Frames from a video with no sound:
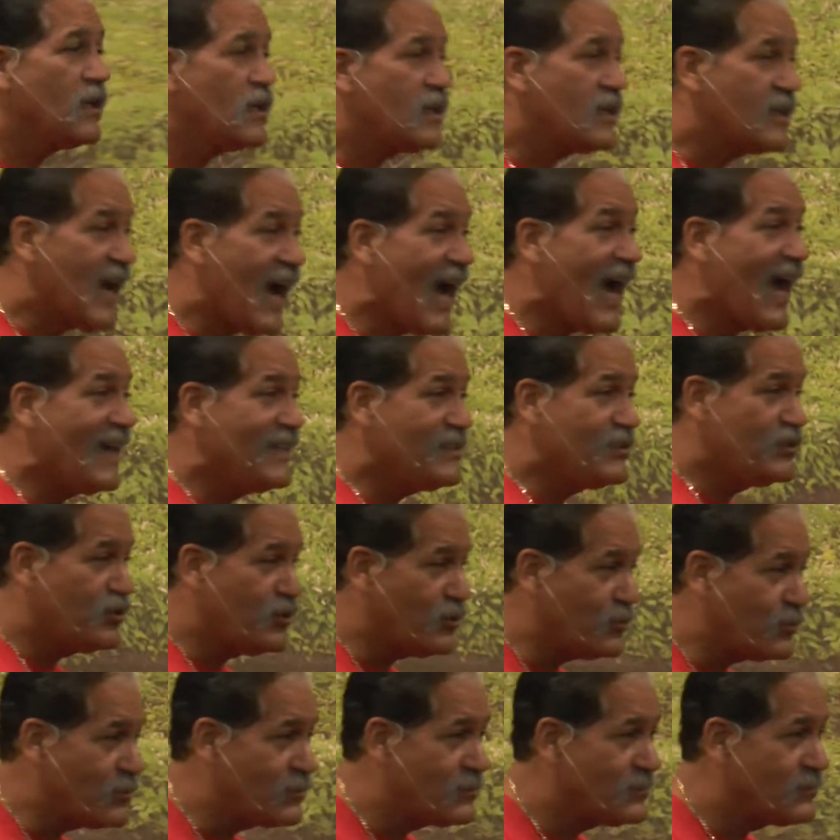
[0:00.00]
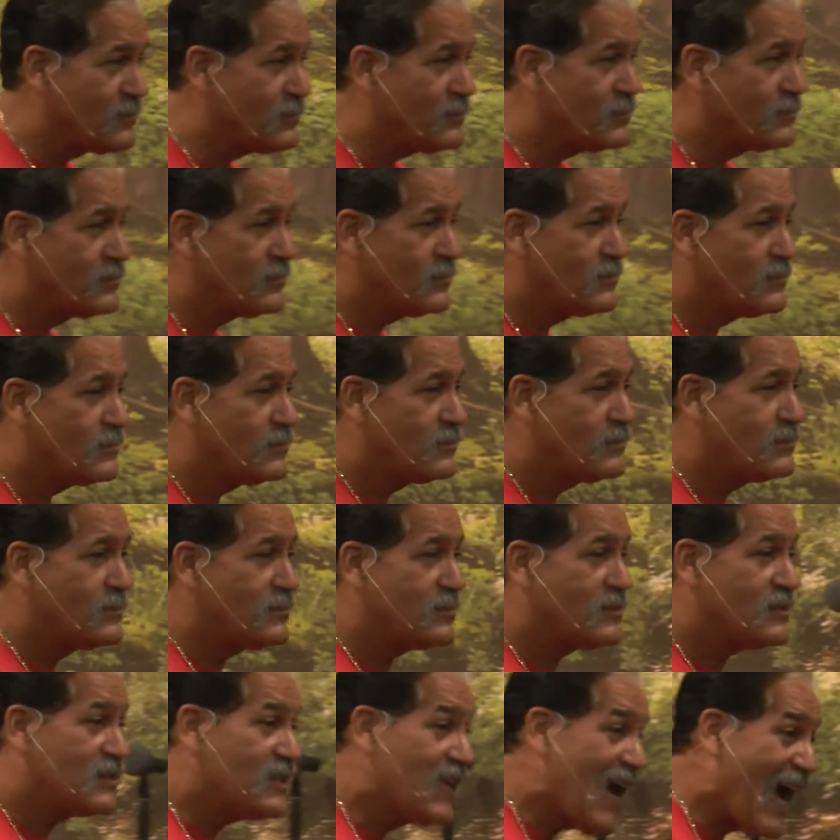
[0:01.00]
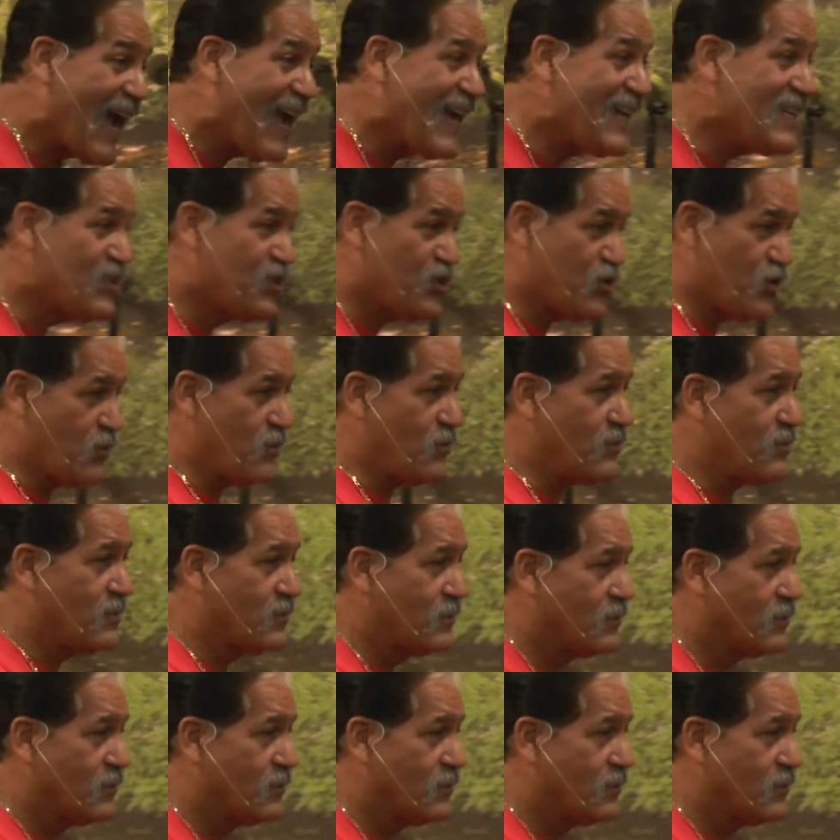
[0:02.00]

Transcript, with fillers: guide you, guide you